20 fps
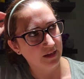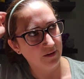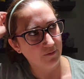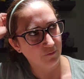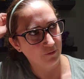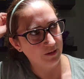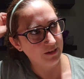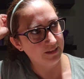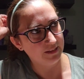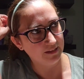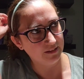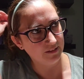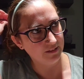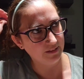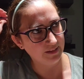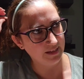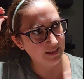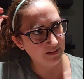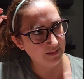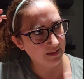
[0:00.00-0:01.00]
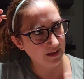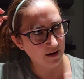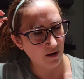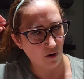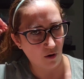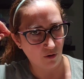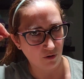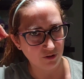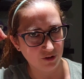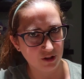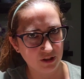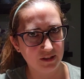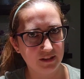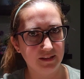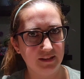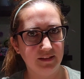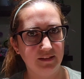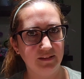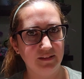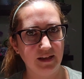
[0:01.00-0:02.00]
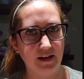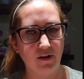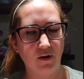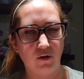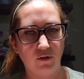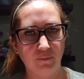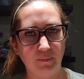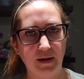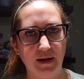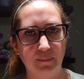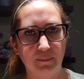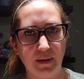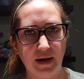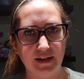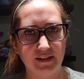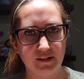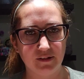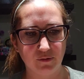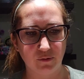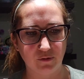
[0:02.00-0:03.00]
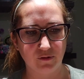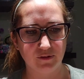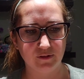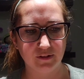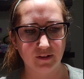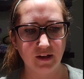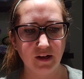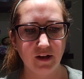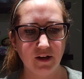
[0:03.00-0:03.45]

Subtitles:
and recently they all made pet stores.